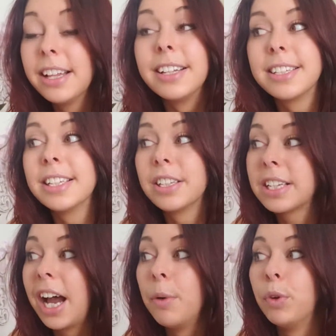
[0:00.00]
This is a
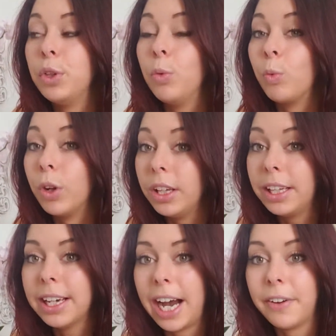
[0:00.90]
time when you
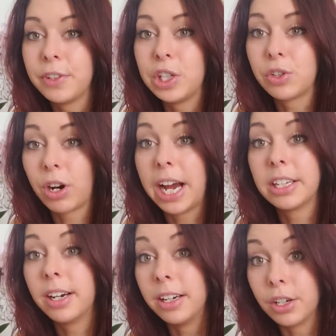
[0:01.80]
really have to try
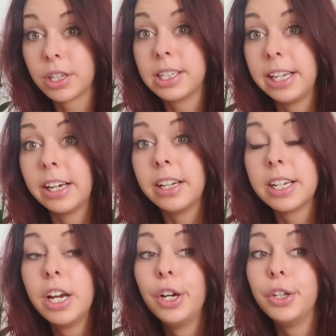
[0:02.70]
to understand
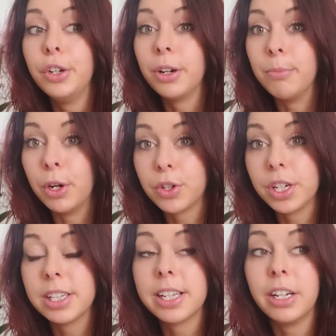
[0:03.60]
your
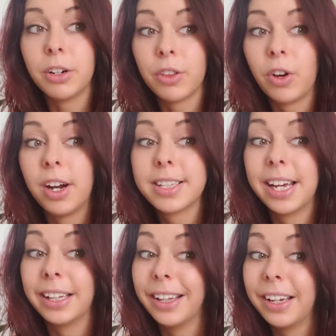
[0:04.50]
emotions and your thoughts,
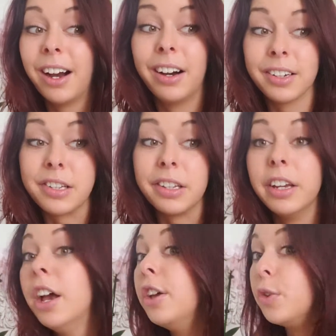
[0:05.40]
and like
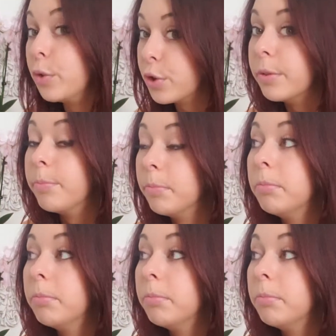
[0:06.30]
honestly, you should